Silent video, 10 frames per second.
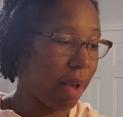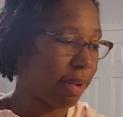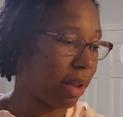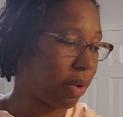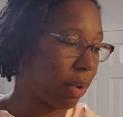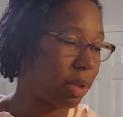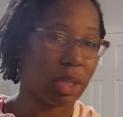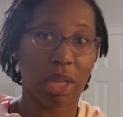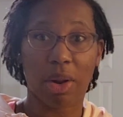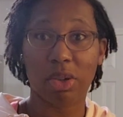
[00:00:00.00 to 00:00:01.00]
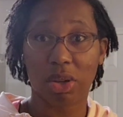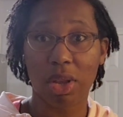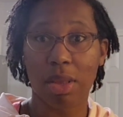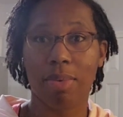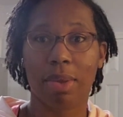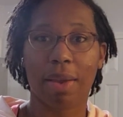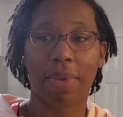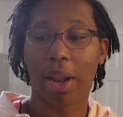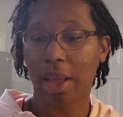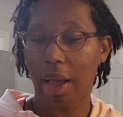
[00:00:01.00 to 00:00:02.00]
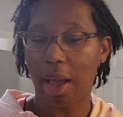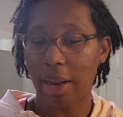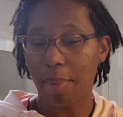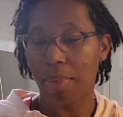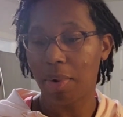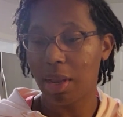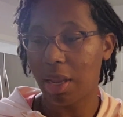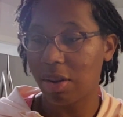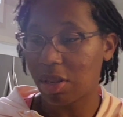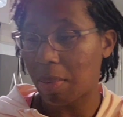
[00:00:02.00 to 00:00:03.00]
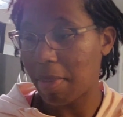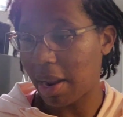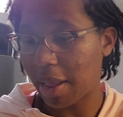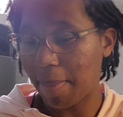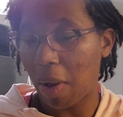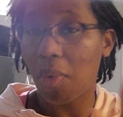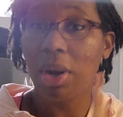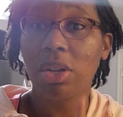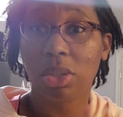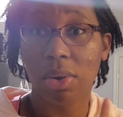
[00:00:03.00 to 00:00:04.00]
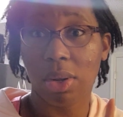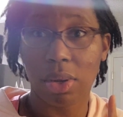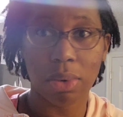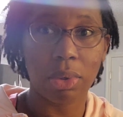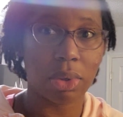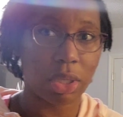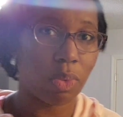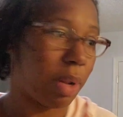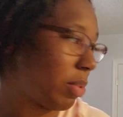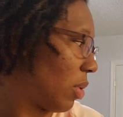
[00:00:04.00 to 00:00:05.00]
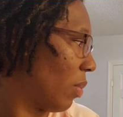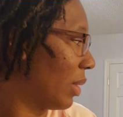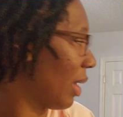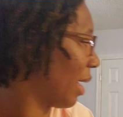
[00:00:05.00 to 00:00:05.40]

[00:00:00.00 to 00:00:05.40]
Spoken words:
outside the groceries, and I'll show you some stuff that I got. I'm bringing in a minute, but I wanted to show you the coolers and what I'm doing with